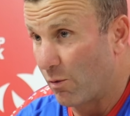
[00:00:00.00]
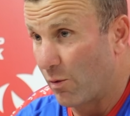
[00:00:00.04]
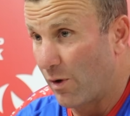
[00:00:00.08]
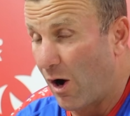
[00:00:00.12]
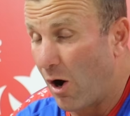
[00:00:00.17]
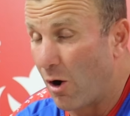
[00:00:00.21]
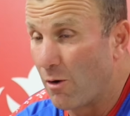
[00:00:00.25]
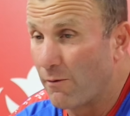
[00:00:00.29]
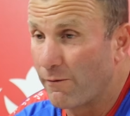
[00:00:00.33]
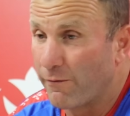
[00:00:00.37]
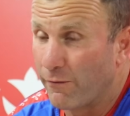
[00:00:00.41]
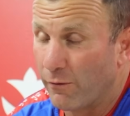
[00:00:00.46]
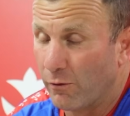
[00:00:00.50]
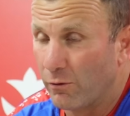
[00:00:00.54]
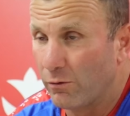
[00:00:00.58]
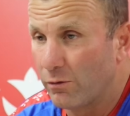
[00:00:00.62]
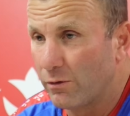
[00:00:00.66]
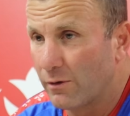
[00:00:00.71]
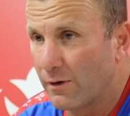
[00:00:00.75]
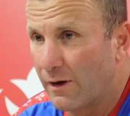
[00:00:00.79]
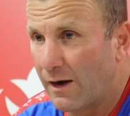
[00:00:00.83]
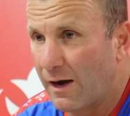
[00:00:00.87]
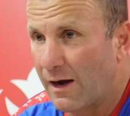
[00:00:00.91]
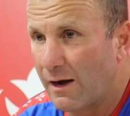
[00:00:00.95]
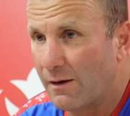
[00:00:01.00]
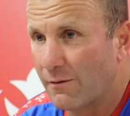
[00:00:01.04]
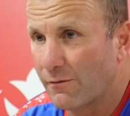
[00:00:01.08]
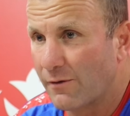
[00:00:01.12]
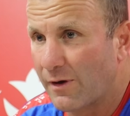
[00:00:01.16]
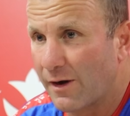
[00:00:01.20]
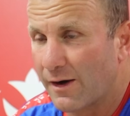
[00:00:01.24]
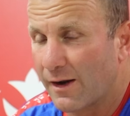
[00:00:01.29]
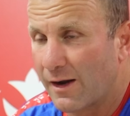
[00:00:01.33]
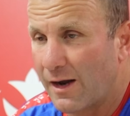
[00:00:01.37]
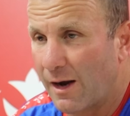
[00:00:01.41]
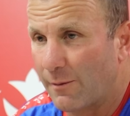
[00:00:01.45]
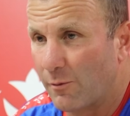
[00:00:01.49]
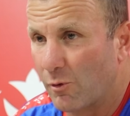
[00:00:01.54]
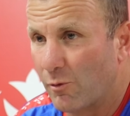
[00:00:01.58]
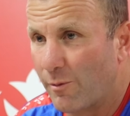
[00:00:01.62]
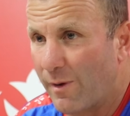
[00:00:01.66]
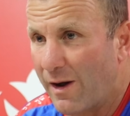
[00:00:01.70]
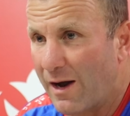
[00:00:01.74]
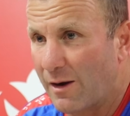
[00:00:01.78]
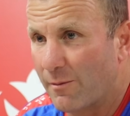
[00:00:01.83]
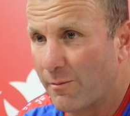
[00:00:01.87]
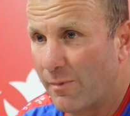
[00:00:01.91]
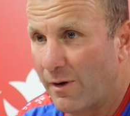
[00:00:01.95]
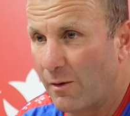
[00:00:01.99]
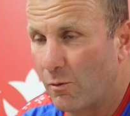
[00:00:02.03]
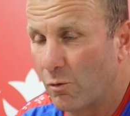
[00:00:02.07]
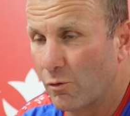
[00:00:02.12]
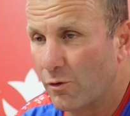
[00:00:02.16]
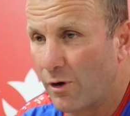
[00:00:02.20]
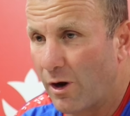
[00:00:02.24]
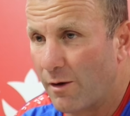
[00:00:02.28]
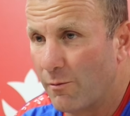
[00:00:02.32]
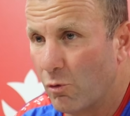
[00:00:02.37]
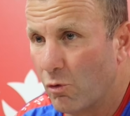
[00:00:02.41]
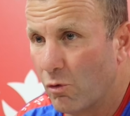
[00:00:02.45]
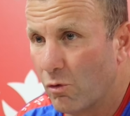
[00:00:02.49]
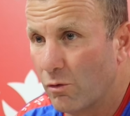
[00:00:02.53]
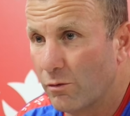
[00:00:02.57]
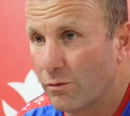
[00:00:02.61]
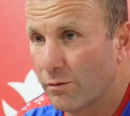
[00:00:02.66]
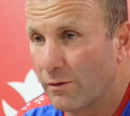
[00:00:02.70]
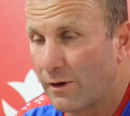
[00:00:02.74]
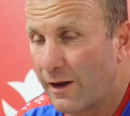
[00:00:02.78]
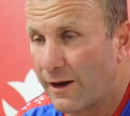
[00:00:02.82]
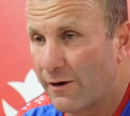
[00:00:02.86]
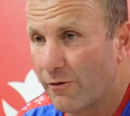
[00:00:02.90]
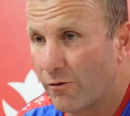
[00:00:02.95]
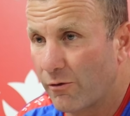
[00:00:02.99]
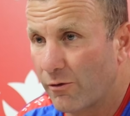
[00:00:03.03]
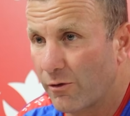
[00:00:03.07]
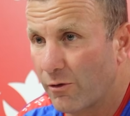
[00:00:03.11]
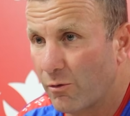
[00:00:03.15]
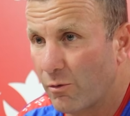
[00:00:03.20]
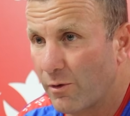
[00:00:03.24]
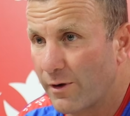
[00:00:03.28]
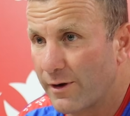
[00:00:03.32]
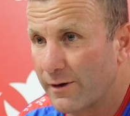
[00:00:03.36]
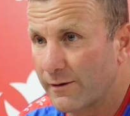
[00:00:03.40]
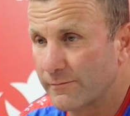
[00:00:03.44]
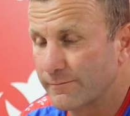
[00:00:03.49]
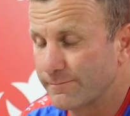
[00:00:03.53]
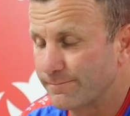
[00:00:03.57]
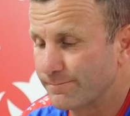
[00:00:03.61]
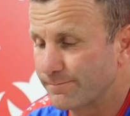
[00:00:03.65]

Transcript: hopeful of getting a couple back, but we'll know more later on in the week.